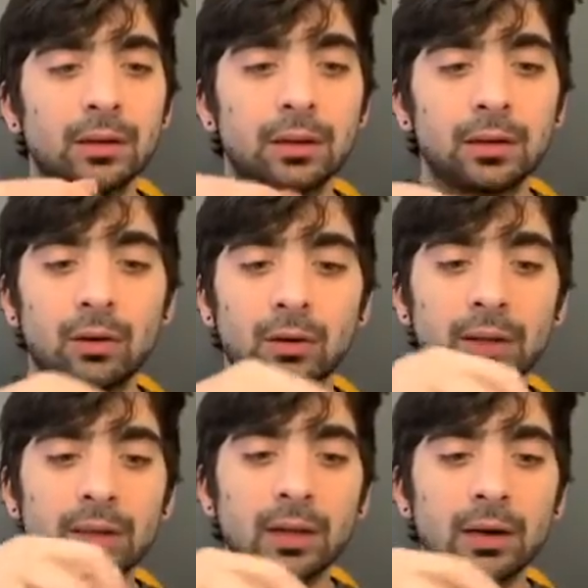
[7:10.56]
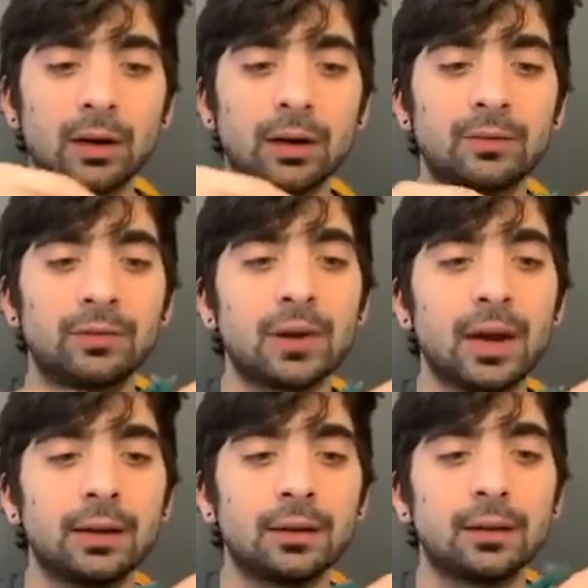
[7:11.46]
Holding the yarn in
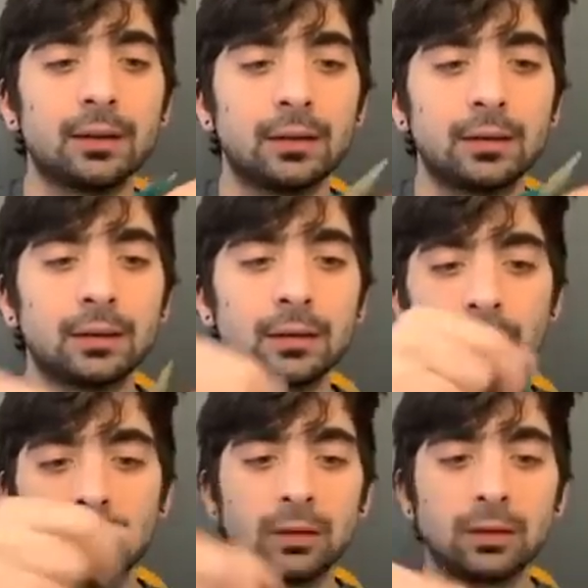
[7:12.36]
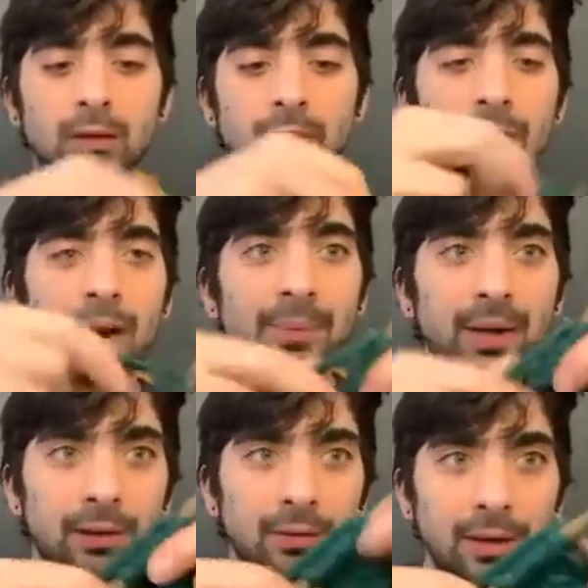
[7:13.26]
front, wrapping it
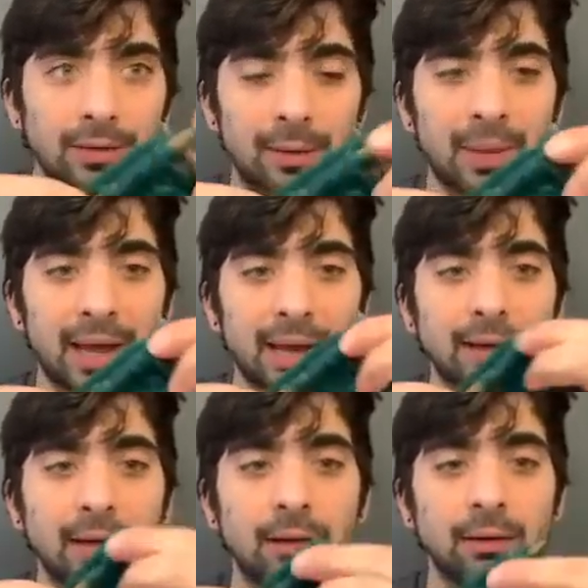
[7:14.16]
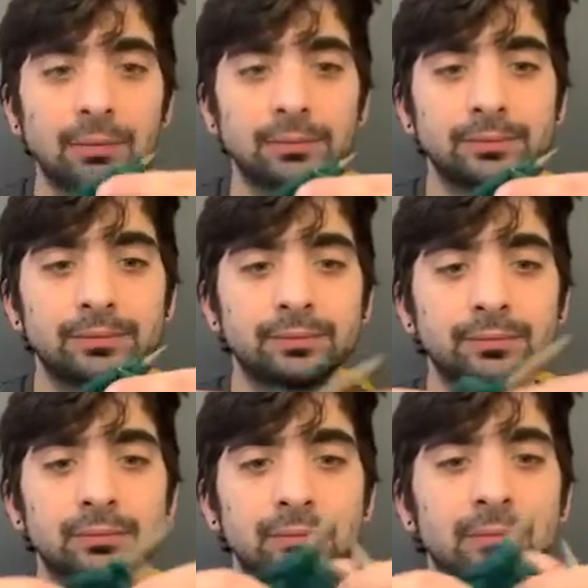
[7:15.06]
around that back needle.
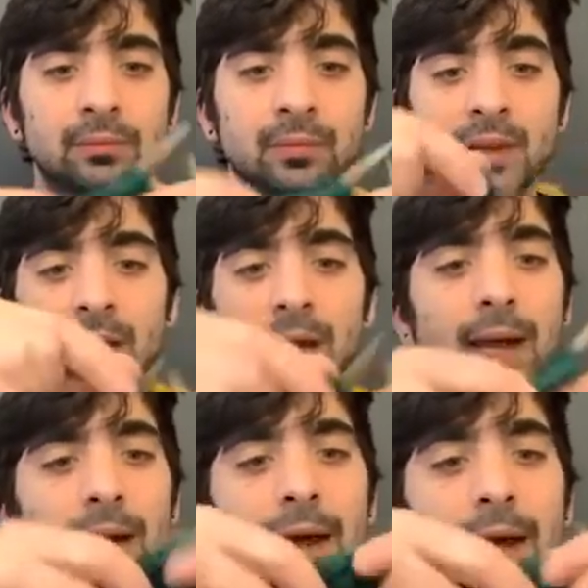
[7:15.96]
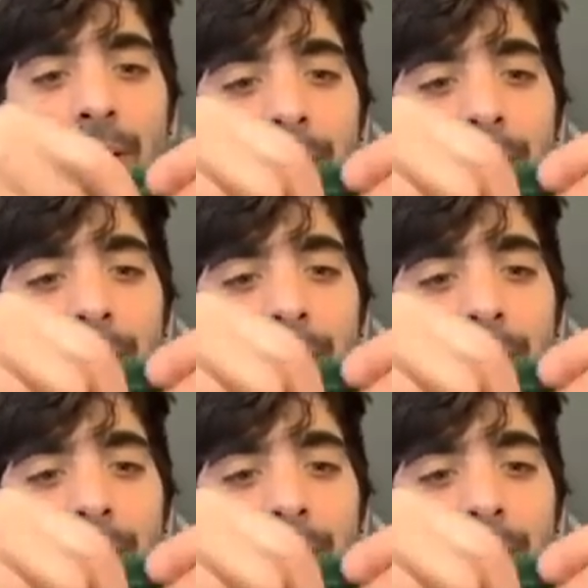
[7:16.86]
And now I